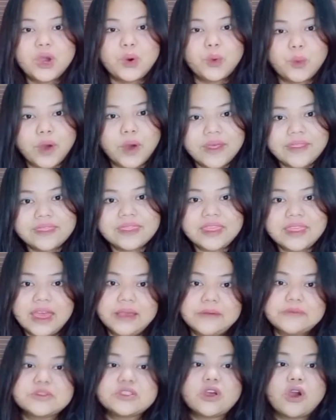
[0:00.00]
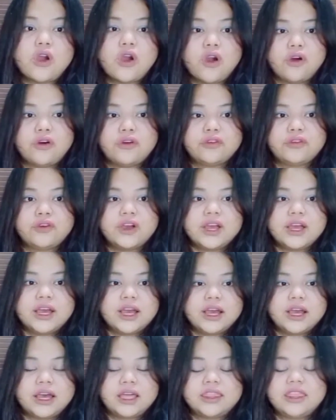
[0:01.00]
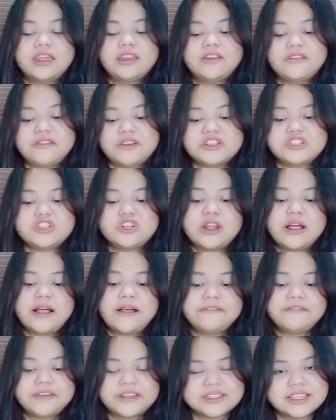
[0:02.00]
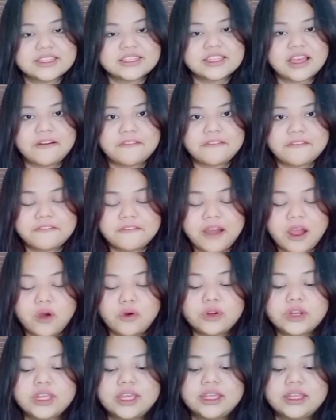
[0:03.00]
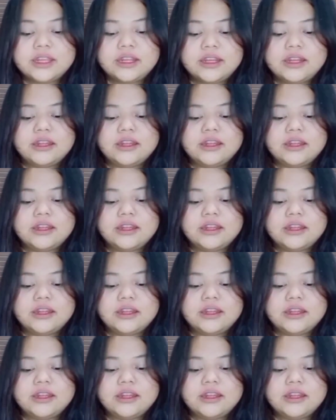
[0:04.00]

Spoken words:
What types of derivational affixes are found in